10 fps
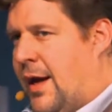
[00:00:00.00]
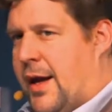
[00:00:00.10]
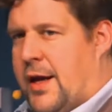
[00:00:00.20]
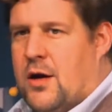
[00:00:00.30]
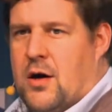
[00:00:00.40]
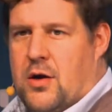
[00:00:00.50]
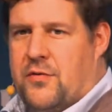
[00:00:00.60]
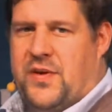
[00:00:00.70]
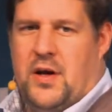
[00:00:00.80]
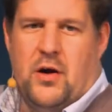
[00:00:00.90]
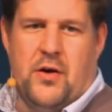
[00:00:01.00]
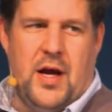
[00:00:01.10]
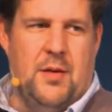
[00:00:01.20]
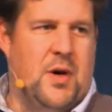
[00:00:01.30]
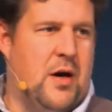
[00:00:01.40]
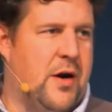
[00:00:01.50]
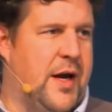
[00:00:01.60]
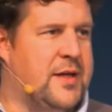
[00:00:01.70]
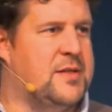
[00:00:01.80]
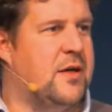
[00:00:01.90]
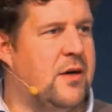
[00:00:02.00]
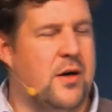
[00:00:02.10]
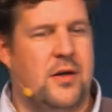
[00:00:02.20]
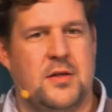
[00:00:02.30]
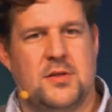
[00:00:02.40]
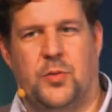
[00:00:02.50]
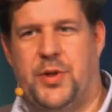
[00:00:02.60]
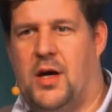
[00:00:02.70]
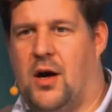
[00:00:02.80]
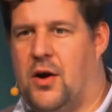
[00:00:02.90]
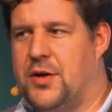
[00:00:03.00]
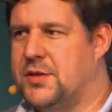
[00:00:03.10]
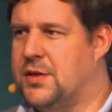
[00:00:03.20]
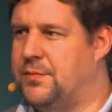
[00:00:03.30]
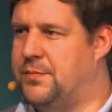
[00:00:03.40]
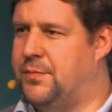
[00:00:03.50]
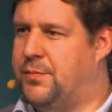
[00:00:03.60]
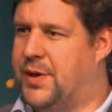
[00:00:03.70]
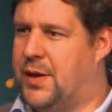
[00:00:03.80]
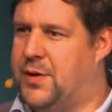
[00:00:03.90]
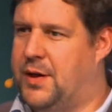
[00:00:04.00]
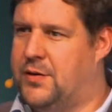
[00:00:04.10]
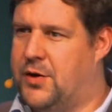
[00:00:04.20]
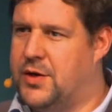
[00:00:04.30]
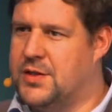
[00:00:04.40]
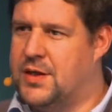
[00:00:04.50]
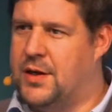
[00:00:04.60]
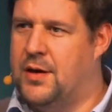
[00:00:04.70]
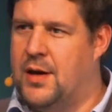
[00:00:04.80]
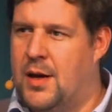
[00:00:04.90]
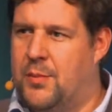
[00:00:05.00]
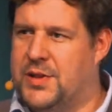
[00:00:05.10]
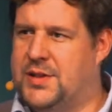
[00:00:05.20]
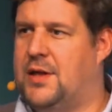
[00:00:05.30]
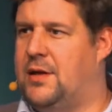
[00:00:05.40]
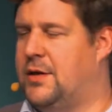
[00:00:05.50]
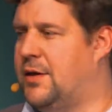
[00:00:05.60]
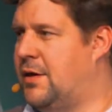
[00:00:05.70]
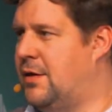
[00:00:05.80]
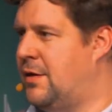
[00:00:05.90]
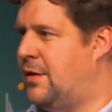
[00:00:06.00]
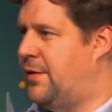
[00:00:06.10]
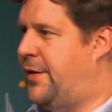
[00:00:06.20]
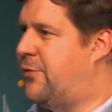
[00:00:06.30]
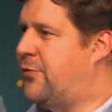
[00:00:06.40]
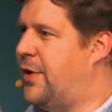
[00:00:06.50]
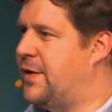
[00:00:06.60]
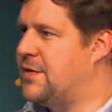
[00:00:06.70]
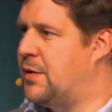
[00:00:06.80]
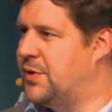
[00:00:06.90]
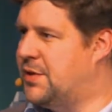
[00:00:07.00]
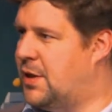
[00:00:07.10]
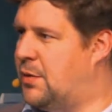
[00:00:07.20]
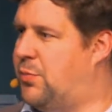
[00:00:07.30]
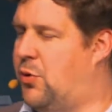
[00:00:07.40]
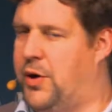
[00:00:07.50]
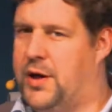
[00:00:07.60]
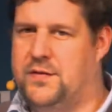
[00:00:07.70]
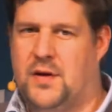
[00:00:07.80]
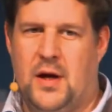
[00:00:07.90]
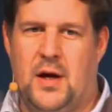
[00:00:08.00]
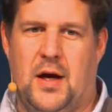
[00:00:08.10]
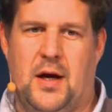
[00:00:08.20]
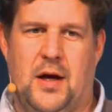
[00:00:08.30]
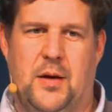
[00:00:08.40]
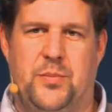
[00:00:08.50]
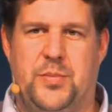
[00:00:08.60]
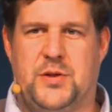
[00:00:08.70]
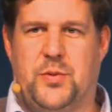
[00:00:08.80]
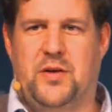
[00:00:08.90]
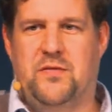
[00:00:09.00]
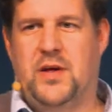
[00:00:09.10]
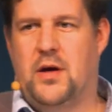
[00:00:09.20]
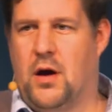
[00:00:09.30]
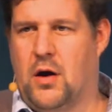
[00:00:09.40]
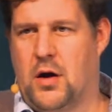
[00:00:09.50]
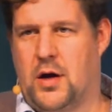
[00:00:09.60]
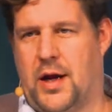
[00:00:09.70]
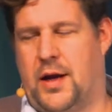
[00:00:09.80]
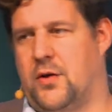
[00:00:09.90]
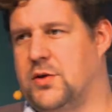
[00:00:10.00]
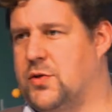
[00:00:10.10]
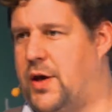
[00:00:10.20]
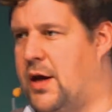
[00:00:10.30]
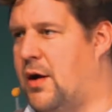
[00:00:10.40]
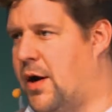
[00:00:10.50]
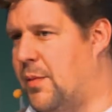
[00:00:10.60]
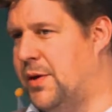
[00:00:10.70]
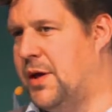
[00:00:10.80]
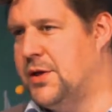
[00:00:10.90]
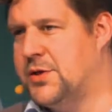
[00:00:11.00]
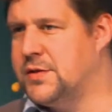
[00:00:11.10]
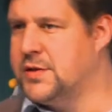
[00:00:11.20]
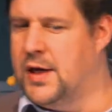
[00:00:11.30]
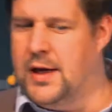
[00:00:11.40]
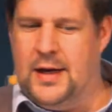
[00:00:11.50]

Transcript: AR, VR, MR, XR, so many Rs, but I think there is a particular difference and a particular point between VR and also AR applications.